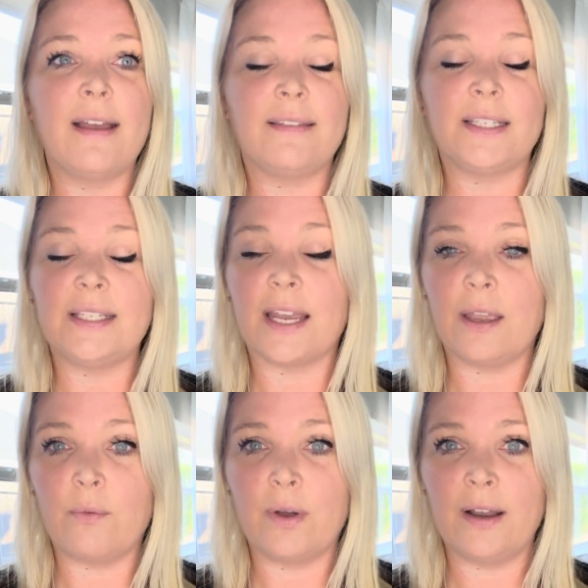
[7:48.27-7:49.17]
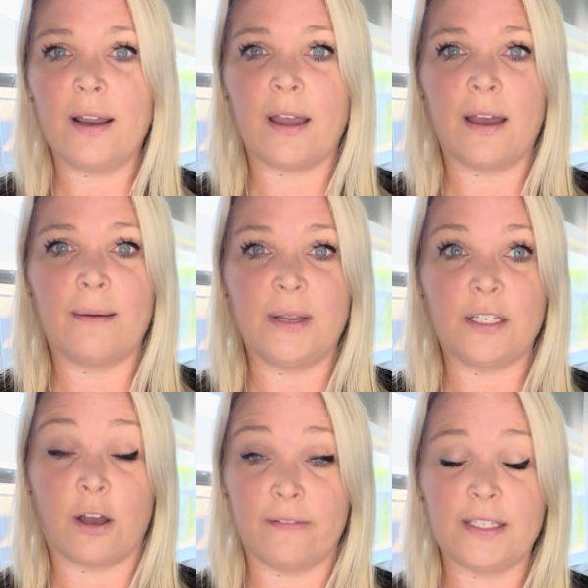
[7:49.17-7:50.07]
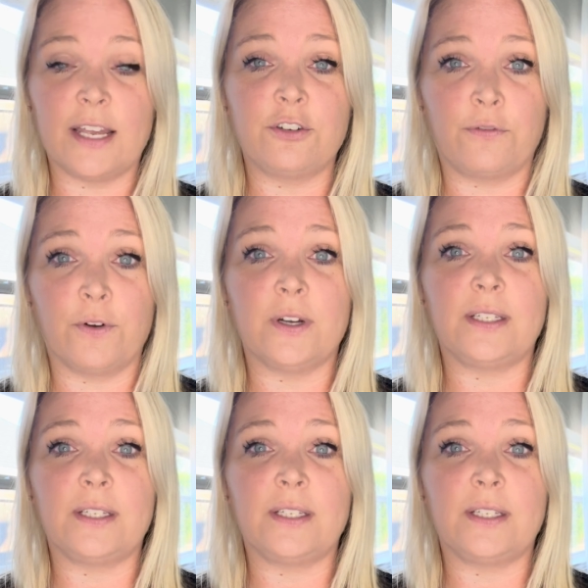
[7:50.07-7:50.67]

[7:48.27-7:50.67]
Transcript: The second one is on the schedule for